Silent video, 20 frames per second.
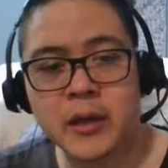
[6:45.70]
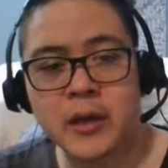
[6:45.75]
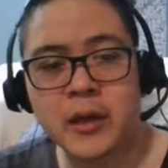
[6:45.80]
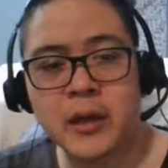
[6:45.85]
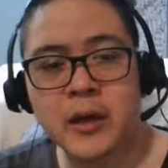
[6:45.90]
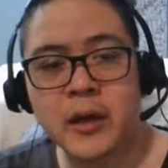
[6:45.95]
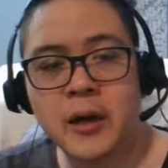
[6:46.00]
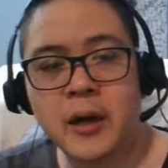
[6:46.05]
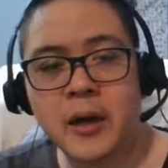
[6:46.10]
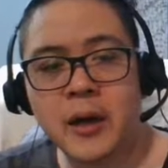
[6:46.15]

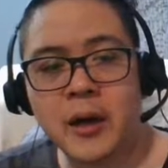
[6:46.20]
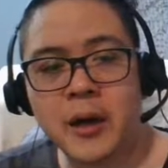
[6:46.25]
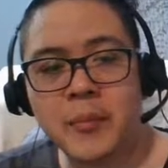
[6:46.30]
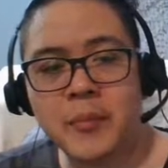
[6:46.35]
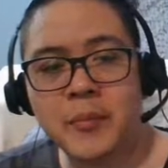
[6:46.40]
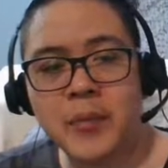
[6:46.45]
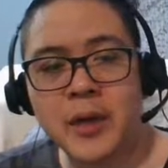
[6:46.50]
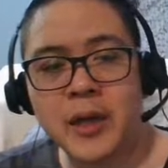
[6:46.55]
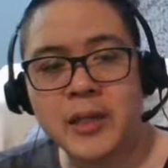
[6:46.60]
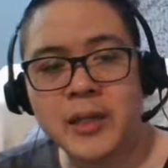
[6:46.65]

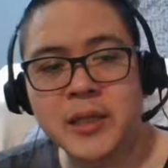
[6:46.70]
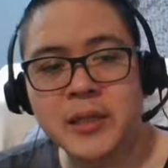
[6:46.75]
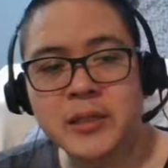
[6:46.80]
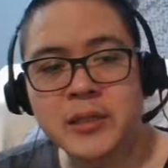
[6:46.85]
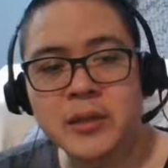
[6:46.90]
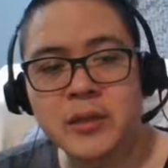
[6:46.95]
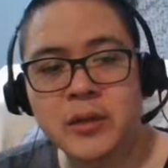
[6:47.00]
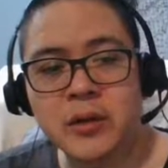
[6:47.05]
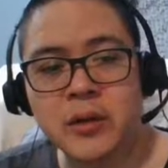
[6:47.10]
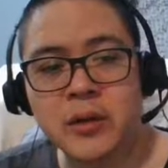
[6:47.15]
And
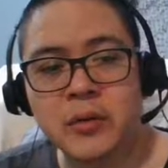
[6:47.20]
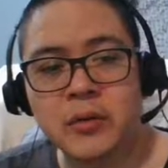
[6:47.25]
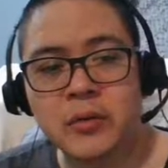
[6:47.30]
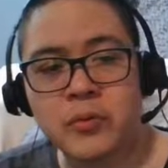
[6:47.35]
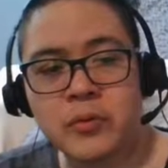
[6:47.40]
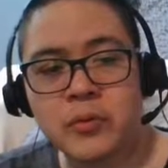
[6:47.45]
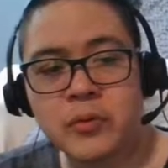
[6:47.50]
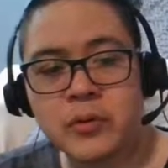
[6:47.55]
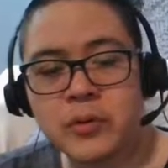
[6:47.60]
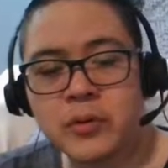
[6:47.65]
just go
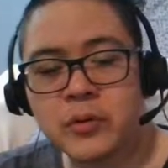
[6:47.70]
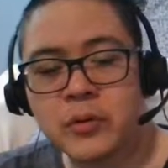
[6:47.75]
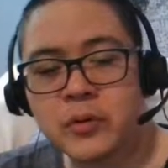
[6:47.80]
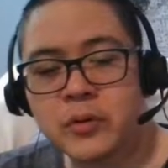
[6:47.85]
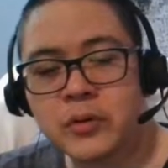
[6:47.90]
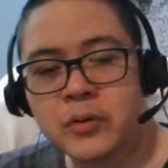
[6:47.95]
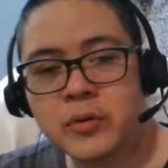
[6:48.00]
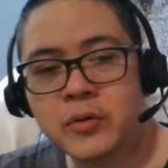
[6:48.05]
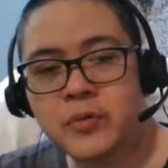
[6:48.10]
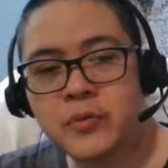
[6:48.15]

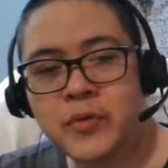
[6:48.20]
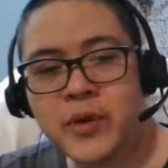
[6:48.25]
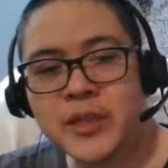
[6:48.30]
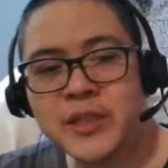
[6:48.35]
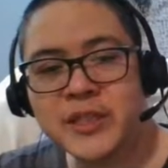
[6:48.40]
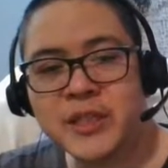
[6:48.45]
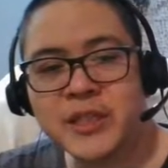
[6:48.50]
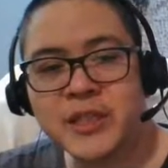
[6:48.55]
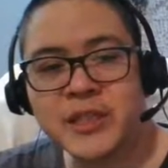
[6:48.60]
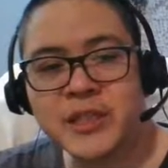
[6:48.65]

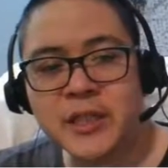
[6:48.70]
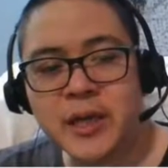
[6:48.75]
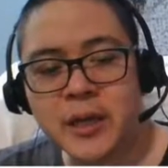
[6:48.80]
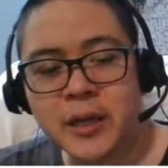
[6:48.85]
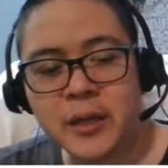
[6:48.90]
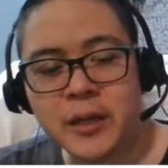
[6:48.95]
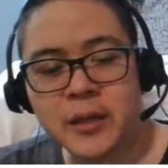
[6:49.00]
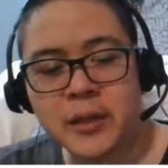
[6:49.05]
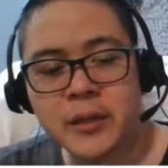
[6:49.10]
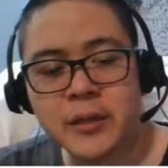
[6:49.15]
rigid
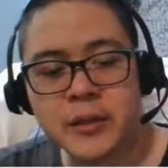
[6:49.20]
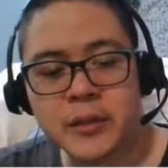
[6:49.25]
shell.